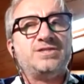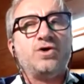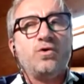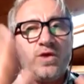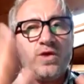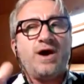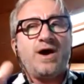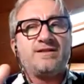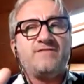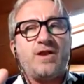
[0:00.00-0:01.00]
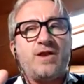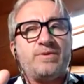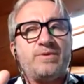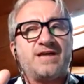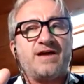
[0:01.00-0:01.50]
So you are
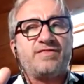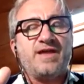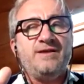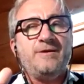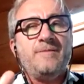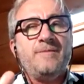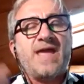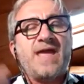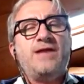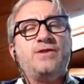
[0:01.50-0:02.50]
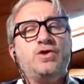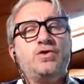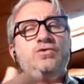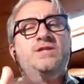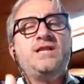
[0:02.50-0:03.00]
developing something and
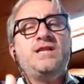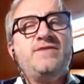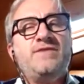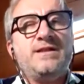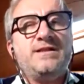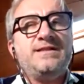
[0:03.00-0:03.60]
you even